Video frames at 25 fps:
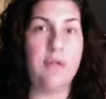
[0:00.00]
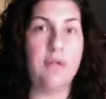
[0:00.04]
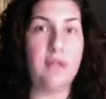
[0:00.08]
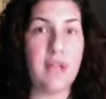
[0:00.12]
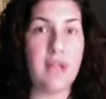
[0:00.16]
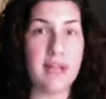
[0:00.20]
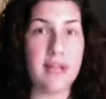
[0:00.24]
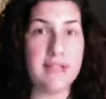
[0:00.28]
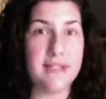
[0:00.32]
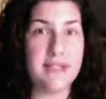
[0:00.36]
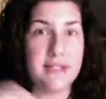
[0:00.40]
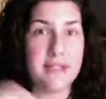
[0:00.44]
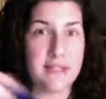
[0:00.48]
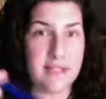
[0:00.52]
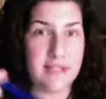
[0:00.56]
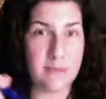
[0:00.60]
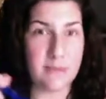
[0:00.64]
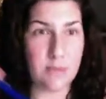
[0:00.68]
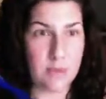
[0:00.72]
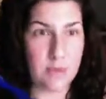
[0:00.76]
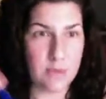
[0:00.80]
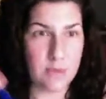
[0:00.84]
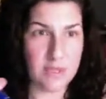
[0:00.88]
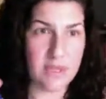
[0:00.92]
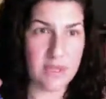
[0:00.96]
Plus, this
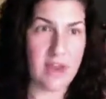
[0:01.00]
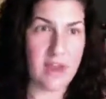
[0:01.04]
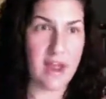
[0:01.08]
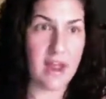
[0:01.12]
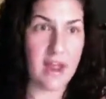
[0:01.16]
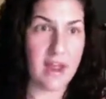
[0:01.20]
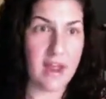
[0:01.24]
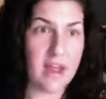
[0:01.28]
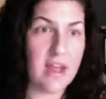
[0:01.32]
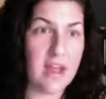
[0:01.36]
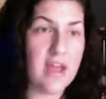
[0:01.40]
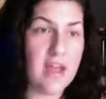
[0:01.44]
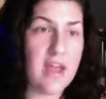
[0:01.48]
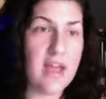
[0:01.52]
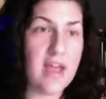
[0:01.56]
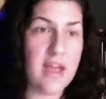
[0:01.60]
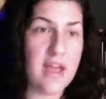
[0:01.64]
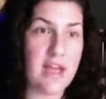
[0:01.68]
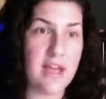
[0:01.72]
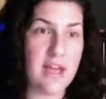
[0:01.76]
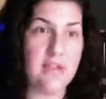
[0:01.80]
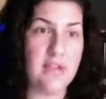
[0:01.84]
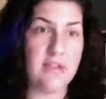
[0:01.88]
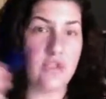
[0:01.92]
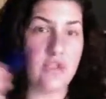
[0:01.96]
moon today
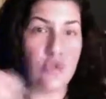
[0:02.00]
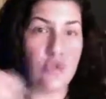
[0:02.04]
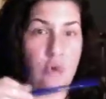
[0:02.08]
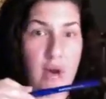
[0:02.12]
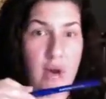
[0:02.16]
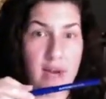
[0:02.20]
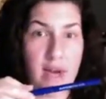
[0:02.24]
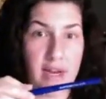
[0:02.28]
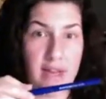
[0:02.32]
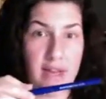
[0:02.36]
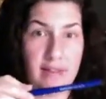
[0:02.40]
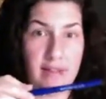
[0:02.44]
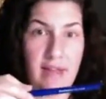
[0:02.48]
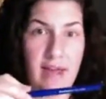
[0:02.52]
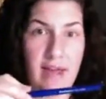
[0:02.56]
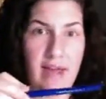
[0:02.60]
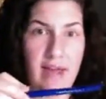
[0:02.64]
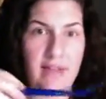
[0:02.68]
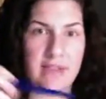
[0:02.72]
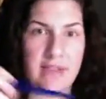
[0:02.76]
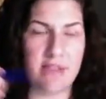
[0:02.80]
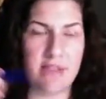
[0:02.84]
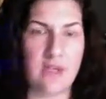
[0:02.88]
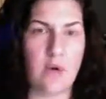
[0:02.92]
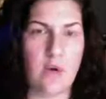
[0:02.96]
is trining
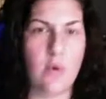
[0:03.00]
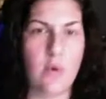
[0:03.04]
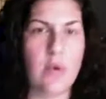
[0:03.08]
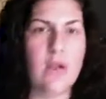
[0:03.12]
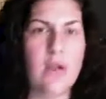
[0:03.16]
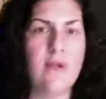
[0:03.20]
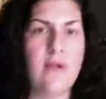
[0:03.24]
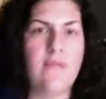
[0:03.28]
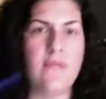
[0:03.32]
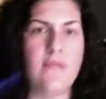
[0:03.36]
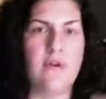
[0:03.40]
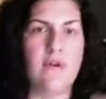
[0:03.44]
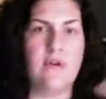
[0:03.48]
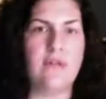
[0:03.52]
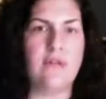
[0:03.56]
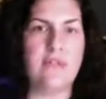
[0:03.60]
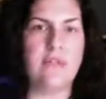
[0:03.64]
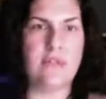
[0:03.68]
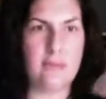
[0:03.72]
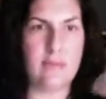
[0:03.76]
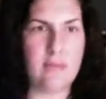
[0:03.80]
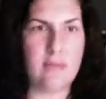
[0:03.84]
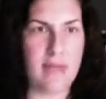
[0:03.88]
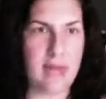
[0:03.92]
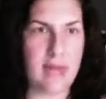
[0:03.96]
that. So there's
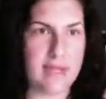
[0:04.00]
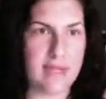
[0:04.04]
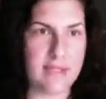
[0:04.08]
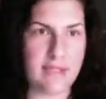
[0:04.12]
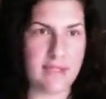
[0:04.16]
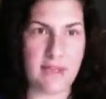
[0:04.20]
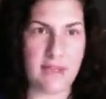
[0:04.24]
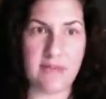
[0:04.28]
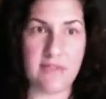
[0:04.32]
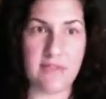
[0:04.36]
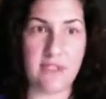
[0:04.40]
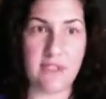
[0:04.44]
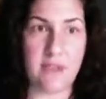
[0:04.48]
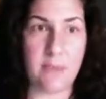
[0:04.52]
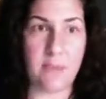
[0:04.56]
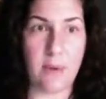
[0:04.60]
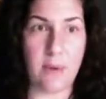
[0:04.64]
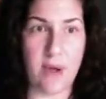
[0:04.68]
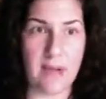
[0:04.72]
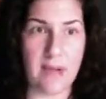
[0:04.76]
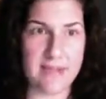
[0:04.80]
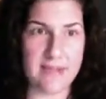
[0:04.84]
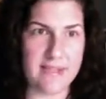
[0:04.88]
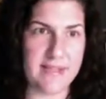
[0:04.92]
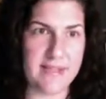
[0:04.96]
some of that stuff still
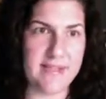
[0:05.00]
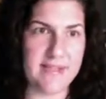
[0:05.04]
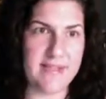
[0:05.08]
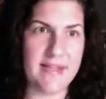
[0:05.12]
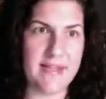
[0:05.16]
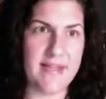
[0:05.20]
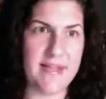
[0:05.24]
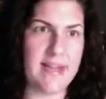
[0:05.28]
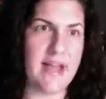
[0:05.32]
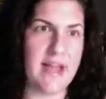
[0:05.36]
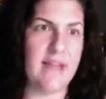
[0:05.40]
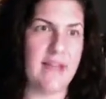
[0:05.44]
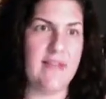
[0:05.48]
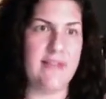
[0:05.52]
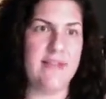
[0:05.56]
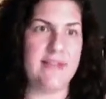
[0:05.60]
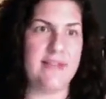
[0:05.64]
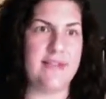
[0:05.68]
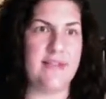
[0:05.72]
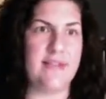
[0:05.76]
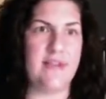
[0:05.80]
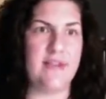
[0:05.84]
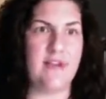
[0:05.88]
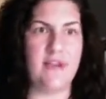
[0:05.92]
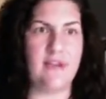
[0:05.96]
processing, and this
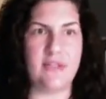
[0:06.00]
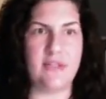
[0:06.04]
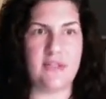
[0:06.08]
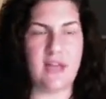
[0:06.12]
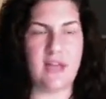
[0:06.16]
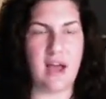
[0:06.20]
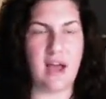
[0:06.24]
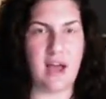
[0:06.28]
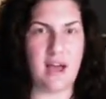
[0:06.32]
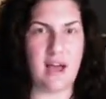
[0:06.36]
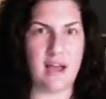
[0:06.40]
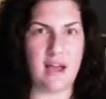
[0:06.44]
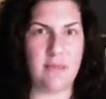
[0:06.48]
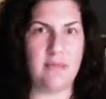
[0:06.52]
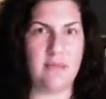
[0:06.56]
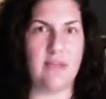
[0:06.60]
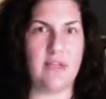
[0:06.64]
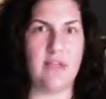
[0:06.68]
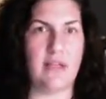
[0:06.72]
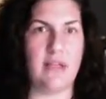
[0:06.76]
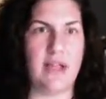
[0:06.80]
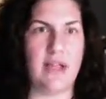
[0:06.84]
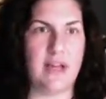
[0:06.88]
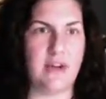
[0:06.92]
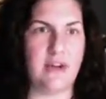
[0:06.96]
is a good time
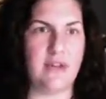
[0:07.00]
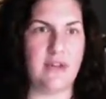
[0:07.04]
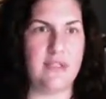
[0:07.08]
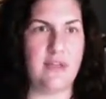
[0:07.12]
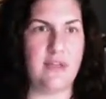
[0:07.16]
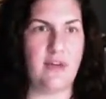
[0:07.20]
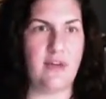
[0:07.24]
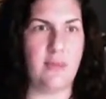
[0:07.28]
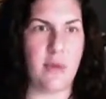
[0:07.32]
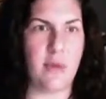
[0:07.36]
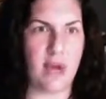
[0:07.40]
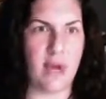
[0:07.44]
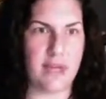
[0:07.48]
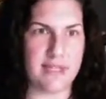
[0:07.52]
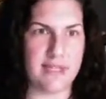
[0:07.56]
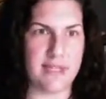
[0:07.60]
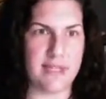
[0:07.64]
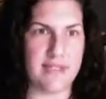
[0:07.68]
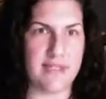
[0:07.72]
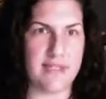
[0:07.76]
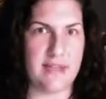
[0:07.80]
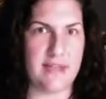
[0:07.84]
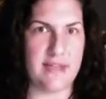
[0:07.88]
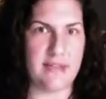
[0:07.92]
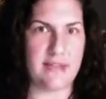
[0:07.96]
to let yourself
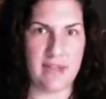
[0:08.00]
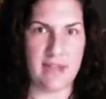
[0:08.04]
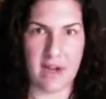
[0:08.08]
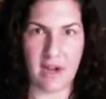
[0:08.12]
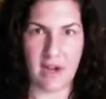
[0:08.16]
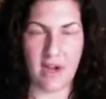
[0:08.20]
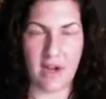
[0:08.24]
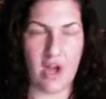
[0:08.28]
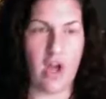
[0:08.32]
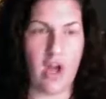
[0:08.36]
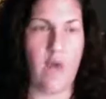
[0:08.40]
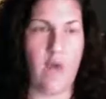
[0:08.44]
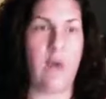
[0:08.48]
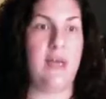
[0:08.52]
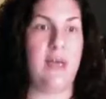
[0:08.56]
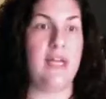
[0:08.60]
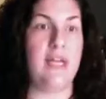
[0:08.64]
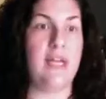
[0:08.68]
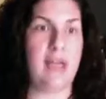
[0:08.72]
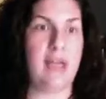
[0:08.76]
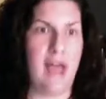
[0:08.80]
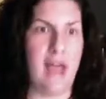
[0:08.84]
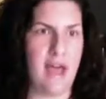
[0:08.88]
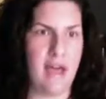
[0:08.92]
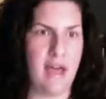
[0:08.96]
process it and let it go. And
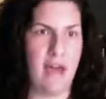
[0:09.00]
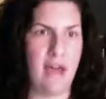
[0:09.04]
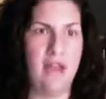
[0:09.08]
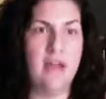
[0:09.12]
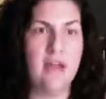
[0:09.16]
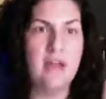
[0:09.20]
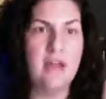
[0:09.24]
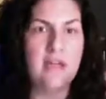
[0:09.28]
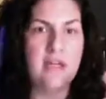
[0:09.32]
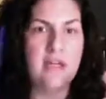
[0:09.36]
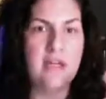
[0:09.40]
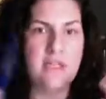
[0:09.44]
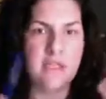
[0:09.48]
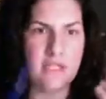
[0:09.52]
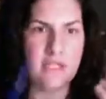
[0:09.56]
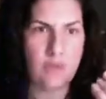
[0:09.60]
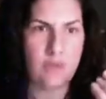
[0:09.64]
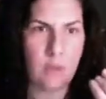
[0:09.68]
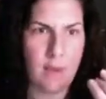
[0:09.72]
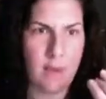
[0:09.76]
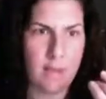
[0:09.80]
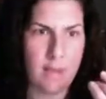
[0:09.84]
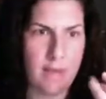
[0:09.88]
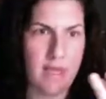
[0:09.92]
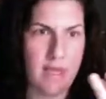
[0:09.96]
again,
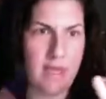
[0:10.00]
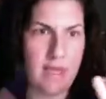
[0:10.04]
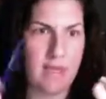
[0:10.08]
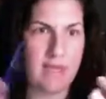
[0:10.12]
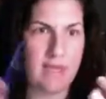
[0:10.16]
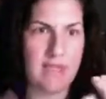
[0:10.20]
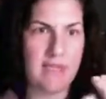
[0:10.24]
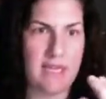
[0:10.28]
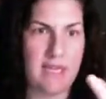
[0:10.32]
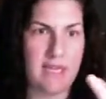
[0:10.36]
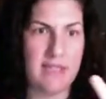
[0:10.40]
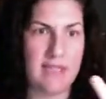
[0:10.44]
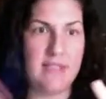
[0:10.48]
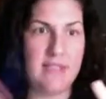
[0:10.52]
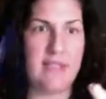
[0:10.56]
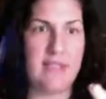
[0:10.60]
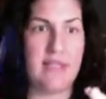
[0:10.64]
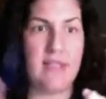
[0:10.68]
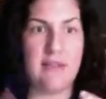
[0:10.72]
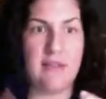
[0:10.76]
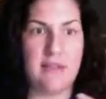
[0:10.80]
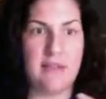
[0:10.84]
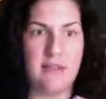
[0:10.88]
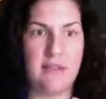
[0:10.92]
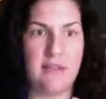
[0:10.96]
swimming,
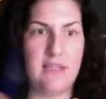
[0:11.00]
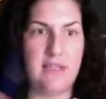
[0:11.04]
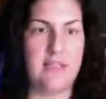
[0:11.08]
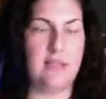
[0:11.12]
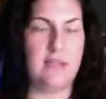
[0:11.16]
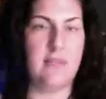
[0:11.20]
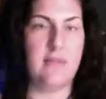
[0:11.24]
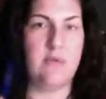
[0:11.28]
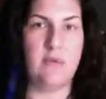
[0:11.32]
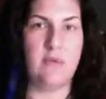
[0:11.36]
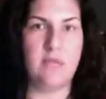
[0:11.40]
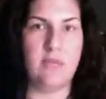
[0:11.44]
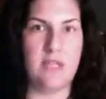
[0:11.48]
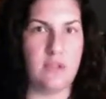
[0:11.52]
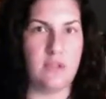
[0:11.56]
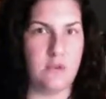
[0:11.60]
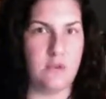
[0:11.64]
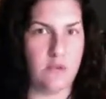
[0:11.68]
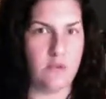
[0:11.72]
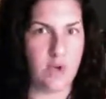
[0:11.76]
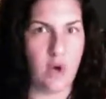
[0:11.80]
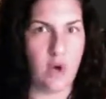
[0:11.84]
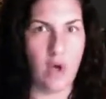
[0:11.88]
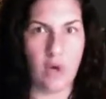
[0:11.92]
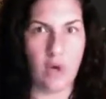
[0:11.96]
dancing, listening to music,
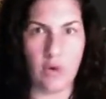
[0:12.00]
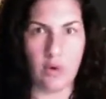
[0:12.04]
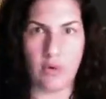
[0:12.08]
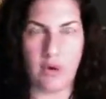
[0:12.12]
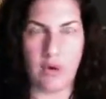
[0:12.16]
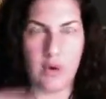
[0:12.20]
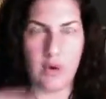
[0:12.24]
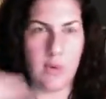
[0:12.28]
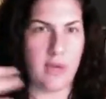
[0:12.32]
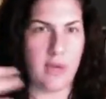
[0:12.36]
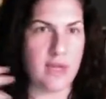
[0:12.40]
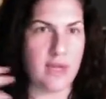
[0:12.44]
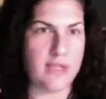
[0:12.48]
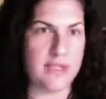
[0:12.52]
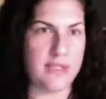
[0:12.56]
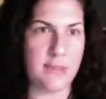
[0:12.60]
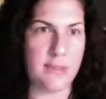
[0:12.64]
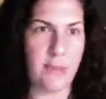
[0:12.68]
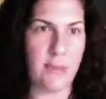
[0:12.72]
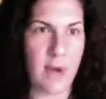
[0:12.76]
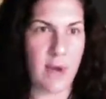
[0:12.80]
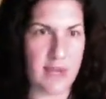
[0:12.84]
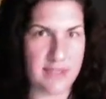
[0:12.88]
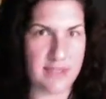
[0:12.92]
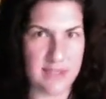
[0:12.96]
those are all great ways to
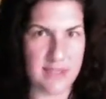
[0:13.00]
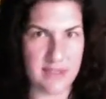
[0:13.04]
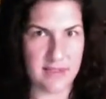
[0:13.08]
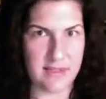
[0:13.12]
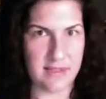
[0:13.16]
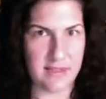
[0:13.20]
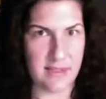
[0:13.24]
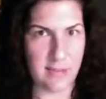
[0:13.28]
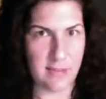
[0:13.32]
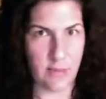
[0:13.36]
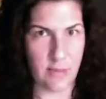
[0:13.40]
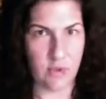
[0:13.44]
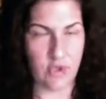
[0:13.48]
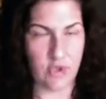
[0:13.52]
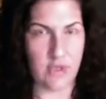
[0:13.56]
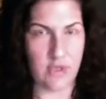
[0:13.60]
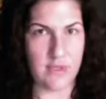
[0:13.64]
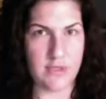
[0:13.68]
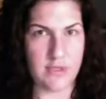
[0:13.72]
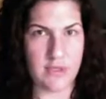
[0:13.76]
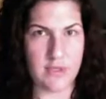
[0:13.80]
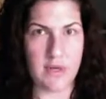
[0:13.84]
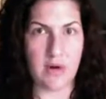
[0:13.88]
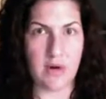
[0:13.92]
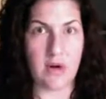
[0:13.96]
process the
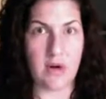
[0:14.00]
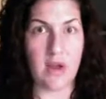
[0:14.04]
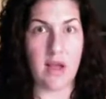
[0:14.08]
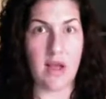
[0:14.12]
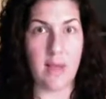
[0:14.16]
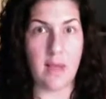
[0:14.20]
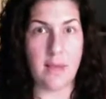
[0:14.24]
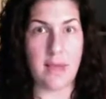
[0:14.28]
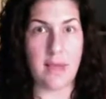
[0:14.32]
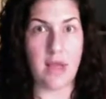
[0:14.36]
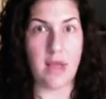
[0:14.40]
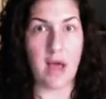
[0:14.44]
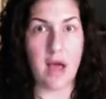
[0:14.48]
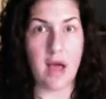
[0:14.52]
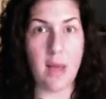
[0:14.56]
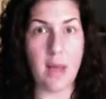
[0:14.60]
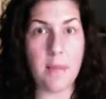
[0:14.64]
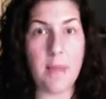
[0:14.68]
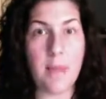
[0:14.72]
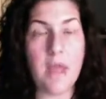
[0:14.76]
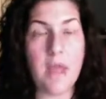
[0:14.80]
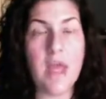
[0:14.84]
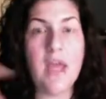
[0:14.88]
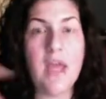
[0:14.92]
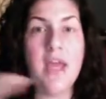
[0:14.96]
emotions that are coming
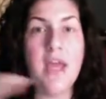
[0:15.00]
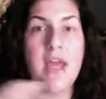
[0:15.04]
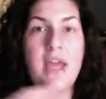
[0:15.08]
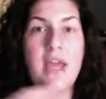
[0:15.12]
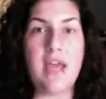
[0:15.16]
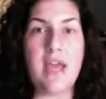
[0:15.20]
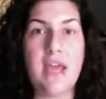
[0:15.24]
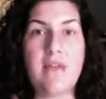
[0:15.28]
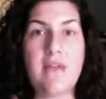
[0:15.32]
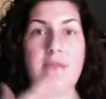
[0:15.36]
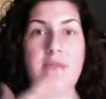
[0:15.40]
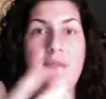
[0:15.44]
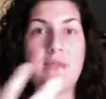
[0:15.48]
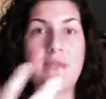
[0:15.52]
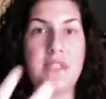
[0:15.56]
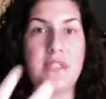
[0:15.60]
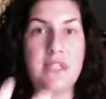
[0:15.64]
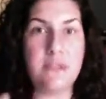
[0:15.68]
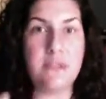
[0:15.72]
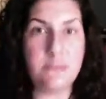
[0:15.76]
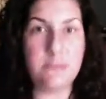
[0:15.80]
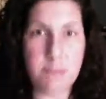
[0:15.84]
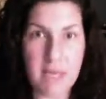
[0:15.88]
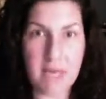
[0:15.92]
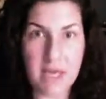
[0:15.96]
up if
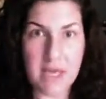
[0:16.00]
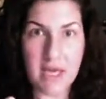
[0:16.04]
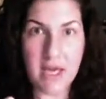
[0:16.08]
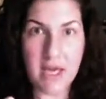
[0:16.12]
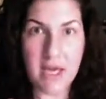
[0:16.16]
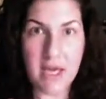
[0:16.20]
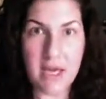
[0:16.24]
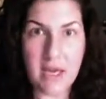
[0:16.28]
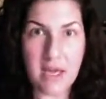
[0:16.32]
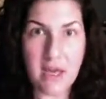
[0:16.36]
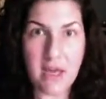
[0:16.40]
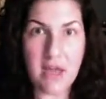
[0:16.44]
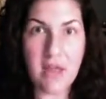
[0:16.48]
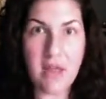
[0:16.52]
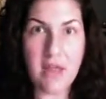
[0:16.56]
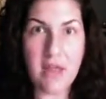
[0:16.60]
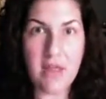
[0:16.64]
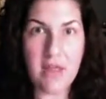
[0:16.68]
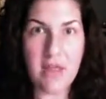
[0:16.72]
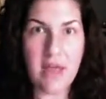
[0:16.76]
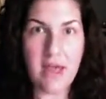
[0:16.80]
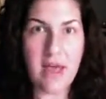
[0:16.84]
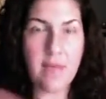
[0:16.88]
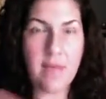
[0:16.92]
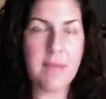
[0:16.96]
speaking
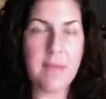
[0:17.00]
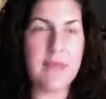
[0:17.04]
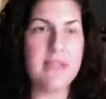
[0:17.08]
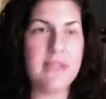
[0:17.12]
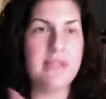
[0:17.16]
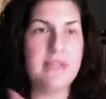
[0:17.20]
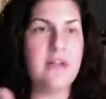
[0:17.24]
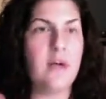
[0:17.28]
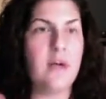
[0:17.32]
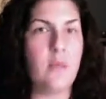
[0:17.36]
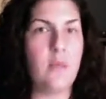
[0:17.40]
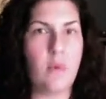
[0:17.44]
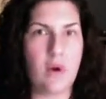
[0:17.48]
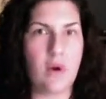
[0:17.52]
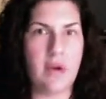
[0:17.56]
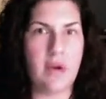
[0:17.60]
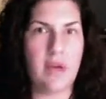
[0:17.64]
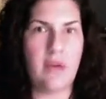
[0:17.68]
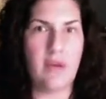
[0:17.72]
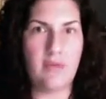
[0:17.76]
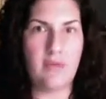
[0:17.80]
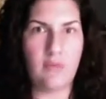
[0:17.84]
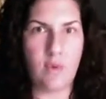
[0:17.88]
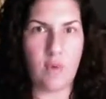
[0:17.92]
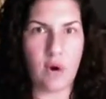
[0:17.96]
them is not
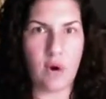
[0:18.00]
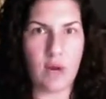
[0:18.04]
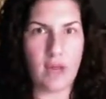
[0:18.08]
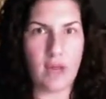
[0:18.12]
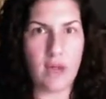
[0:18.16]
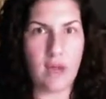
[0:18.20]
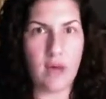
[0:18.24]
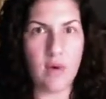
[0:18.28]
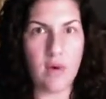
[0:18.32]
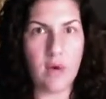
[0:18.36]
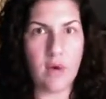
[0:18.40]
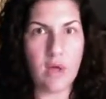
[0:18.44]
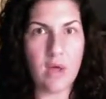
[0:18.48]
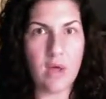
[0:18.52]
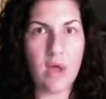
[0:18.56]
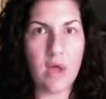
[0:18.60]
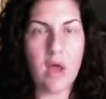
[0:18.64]
working for you.